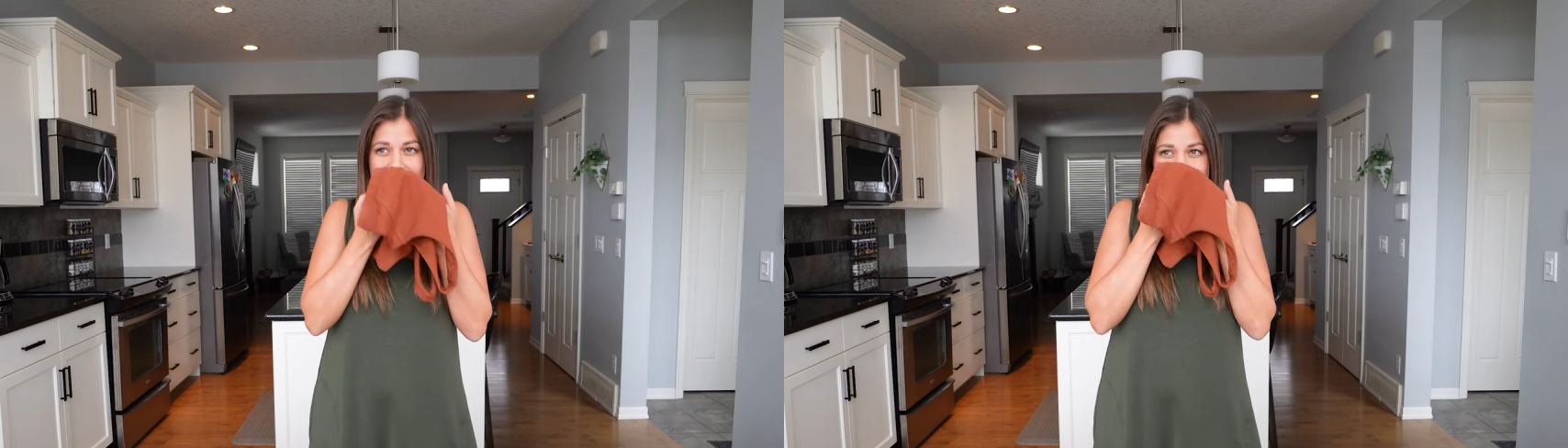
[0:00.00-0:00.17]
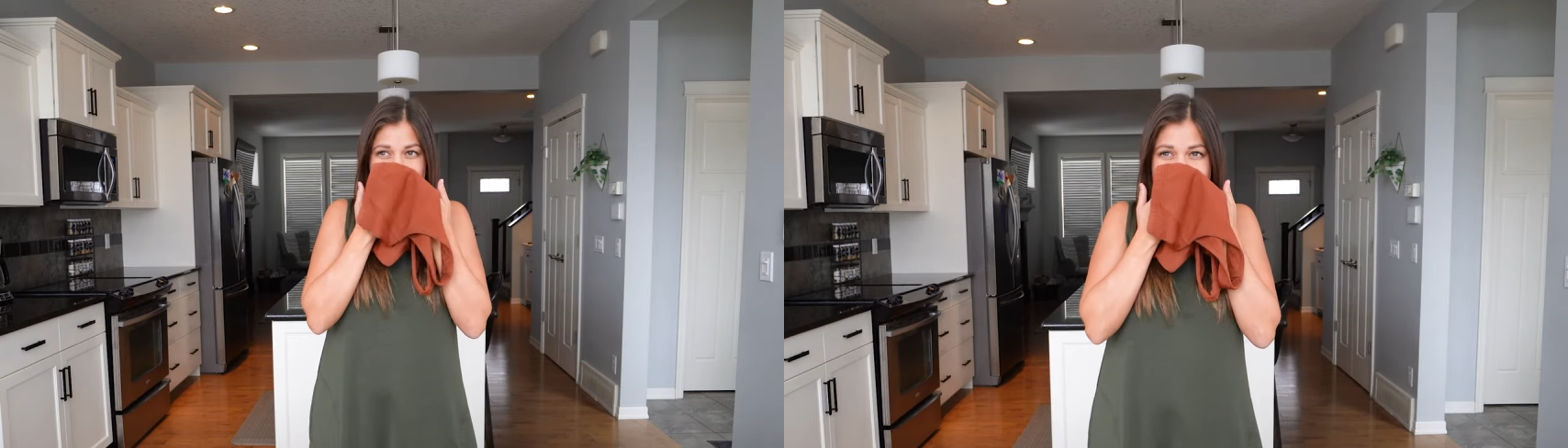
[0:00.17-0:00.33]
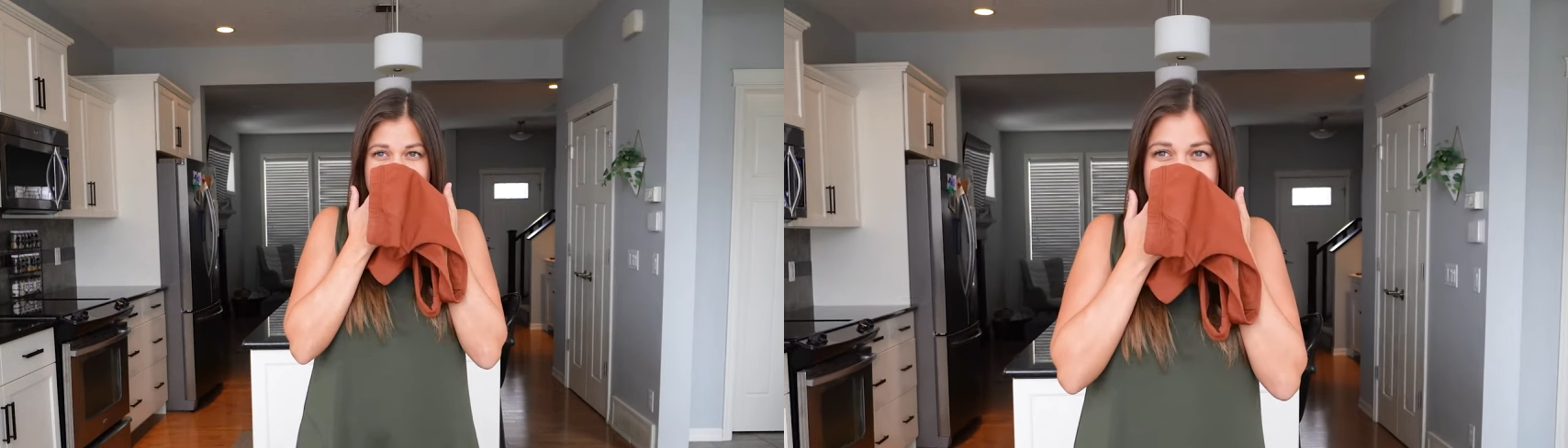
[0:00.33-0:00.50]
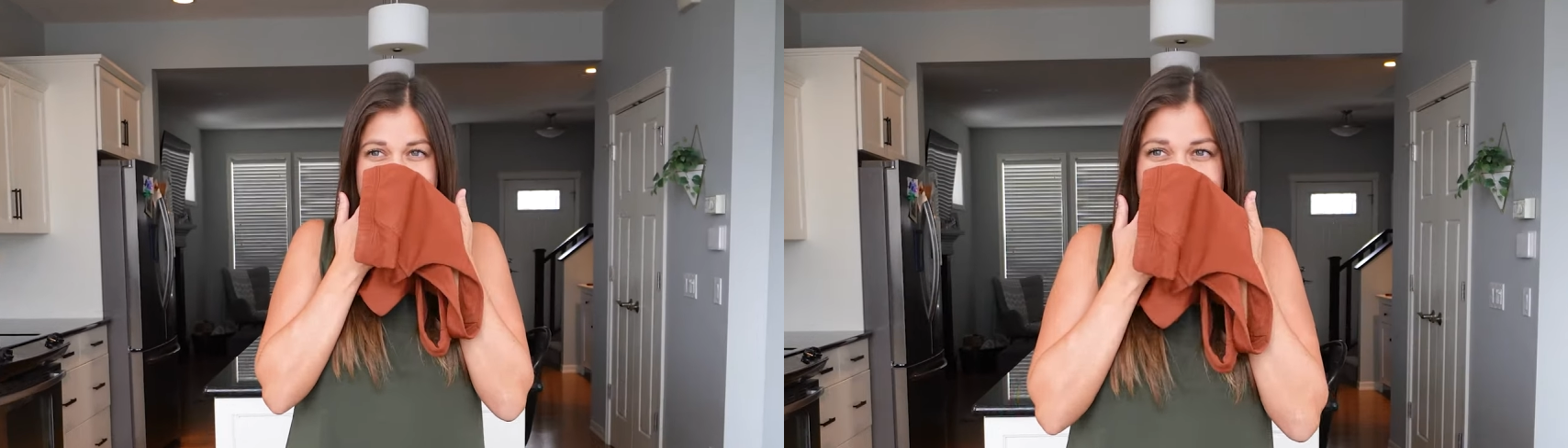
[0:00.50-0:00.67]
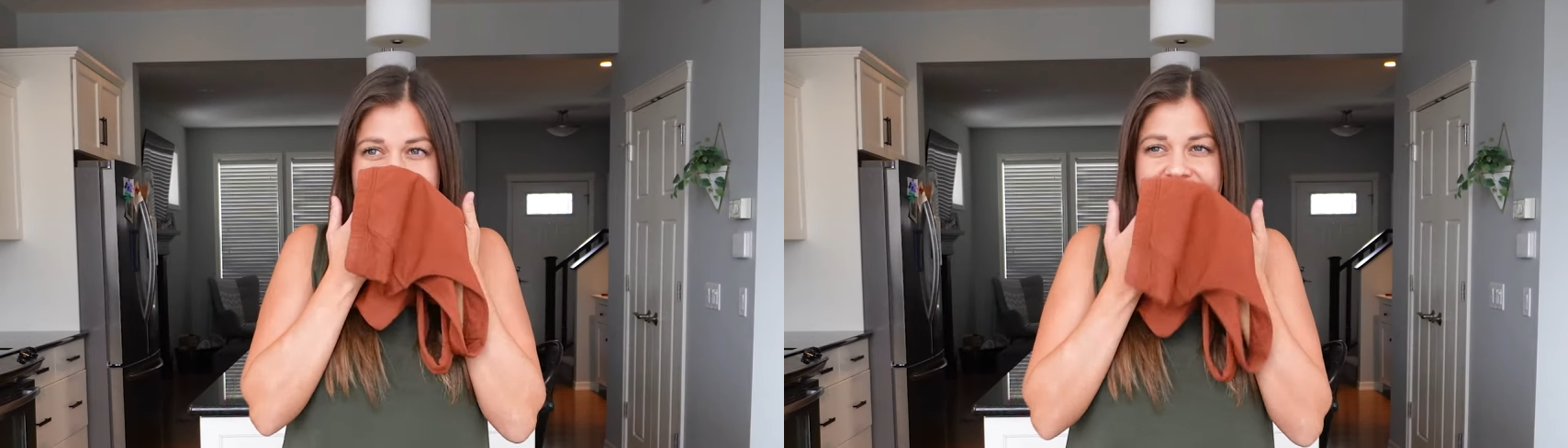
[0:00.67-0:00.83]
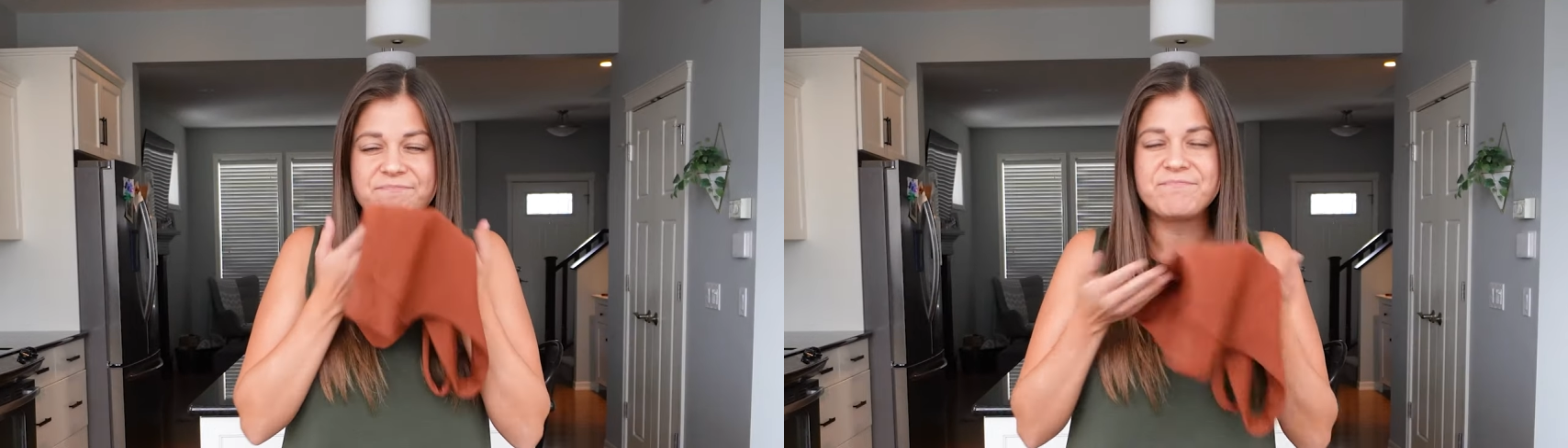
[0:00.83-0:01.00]
like
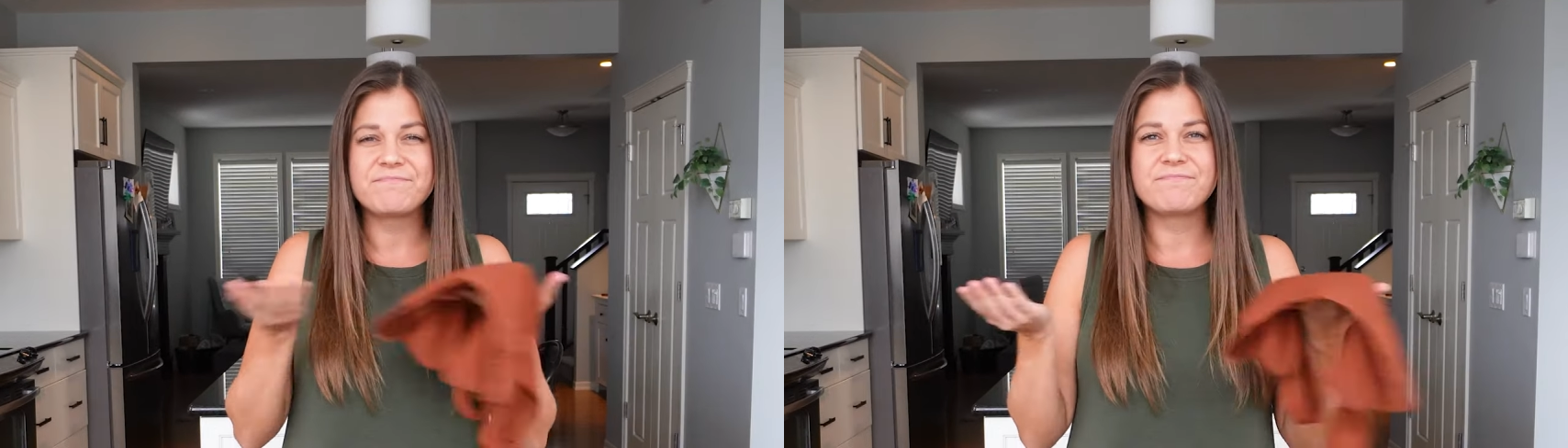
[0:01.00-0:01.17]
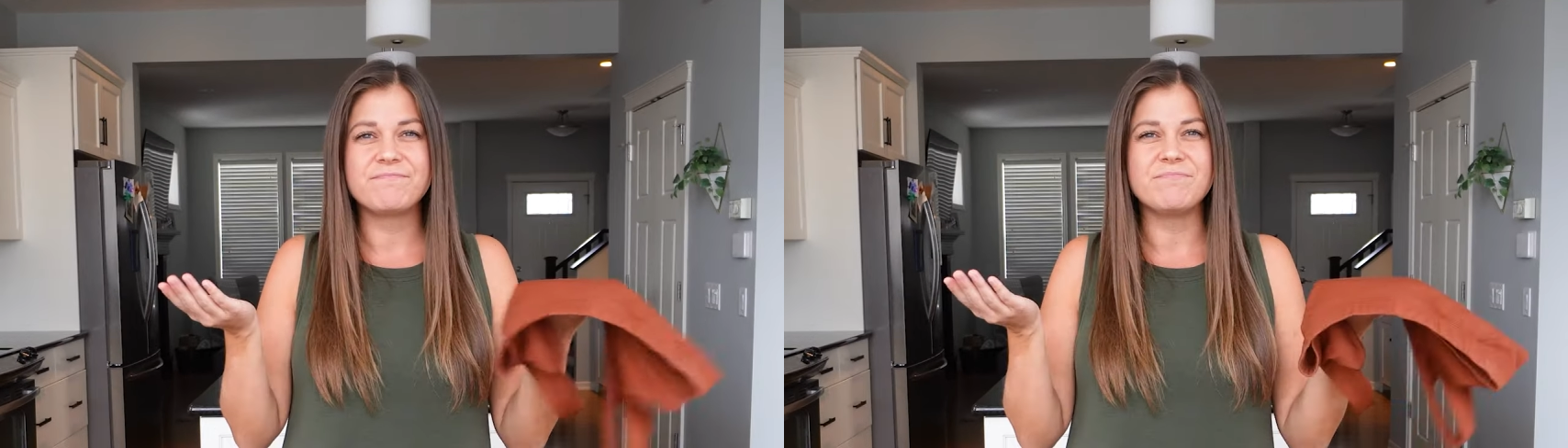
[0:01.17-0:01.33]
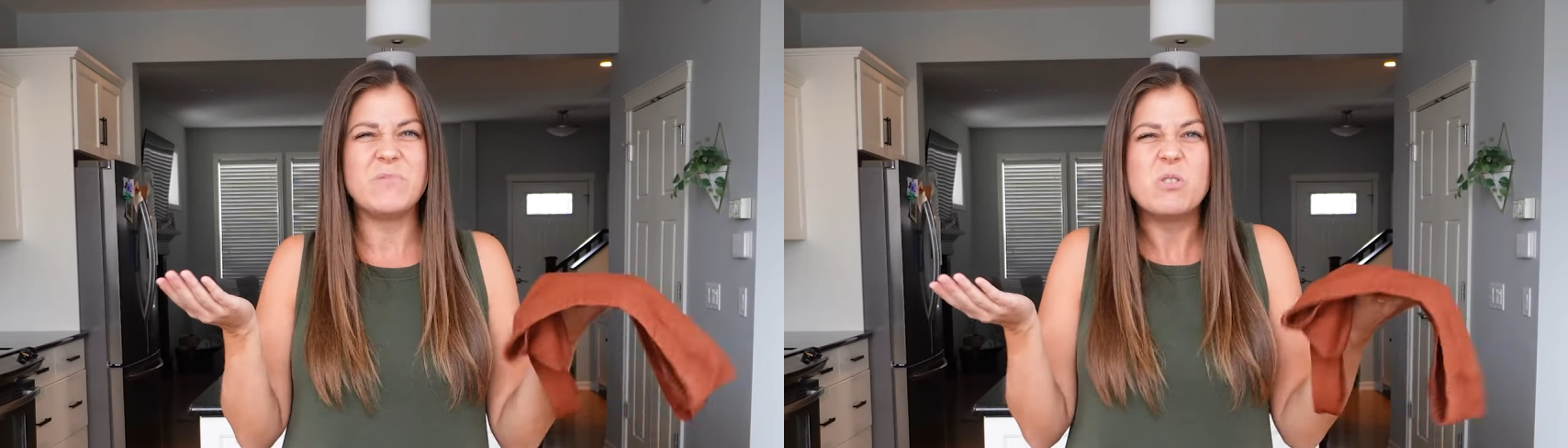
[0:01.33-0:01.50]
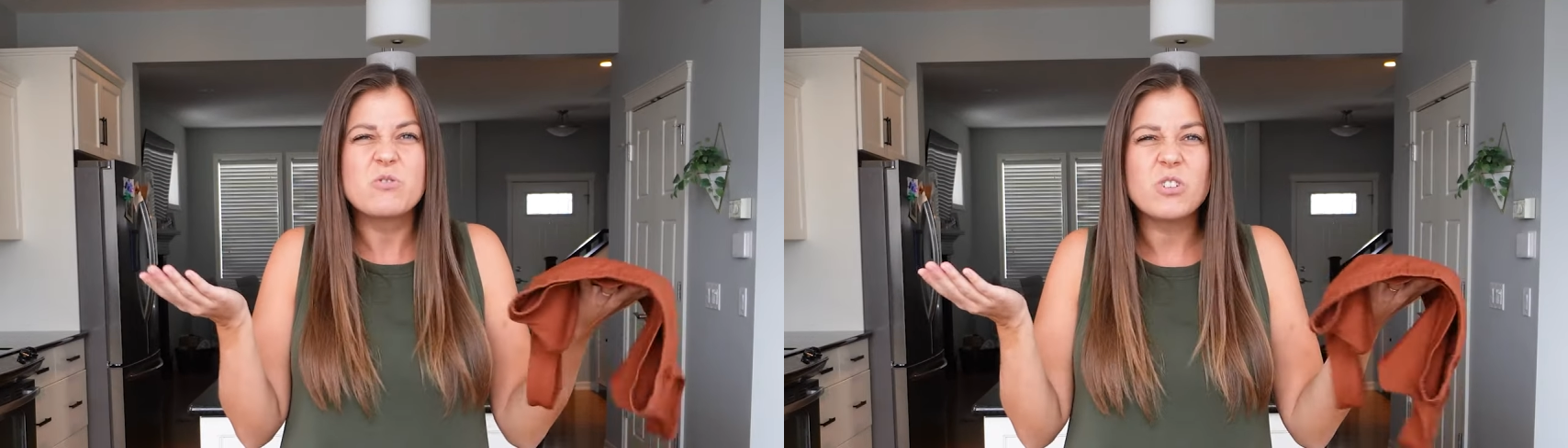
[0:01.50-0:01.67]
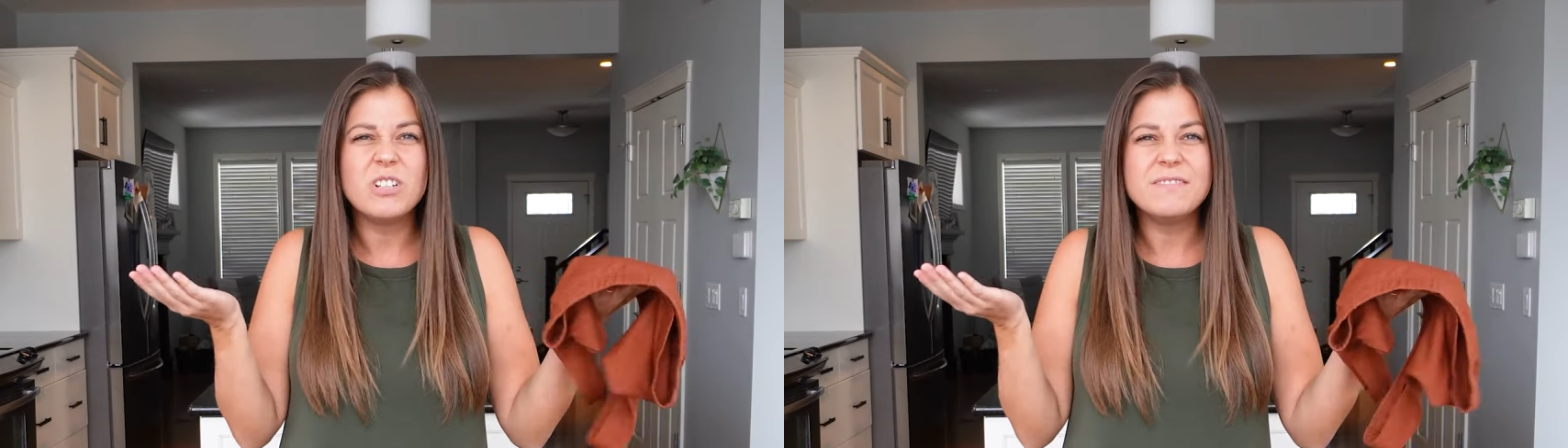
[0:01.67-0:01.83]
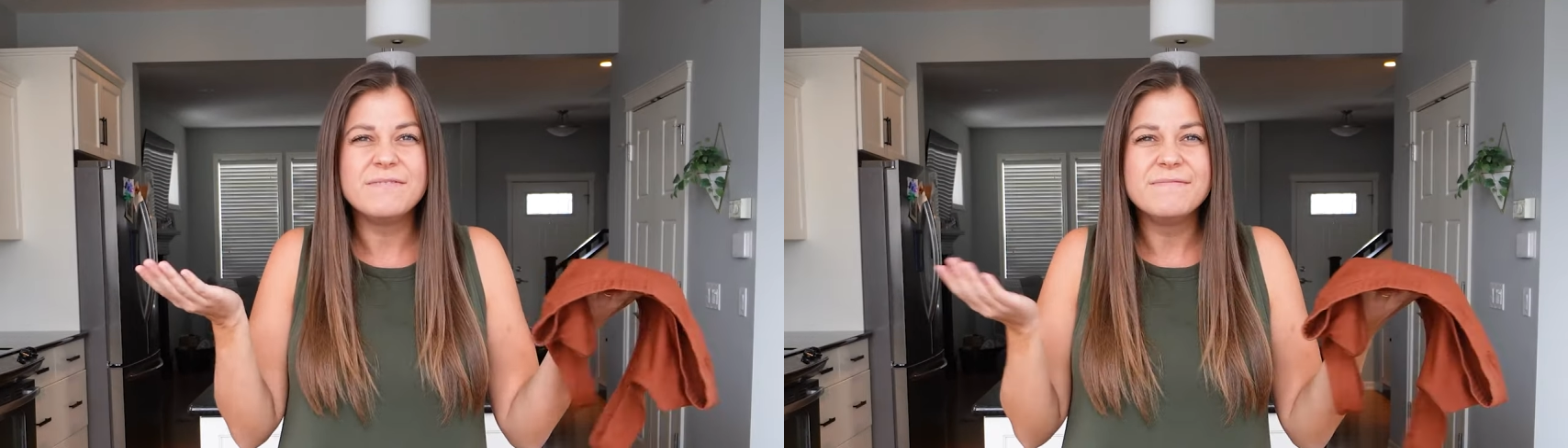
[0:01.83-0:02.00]

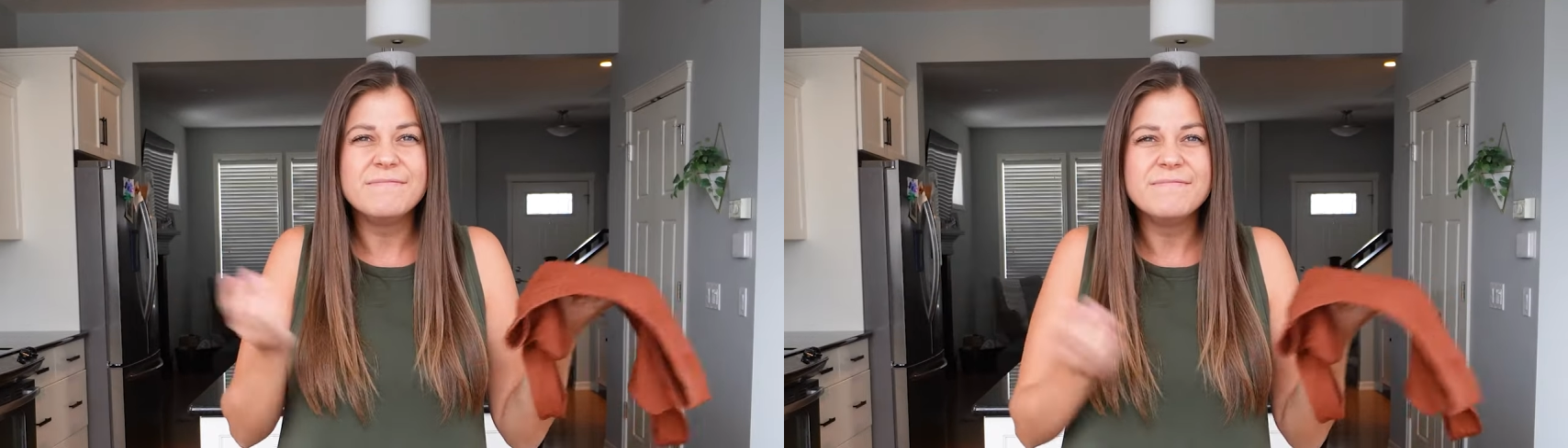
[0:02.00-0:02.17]
neutral.